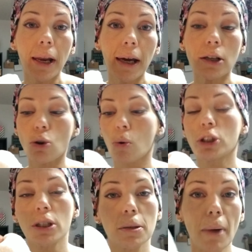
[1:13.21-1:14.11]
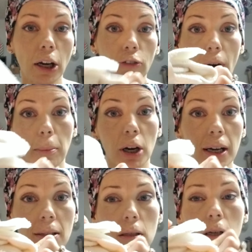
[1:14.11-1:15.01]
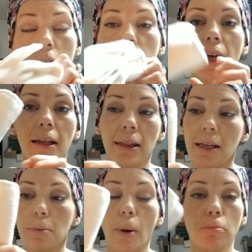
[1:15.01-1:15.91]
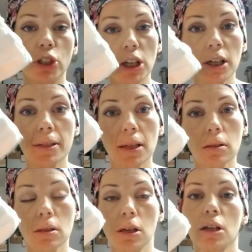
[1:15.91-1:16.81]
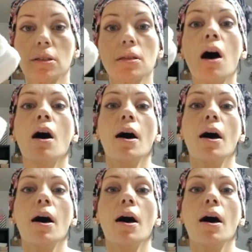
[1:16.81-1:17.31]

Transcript: in it or just microfiber inserts like these bumGenius inserts,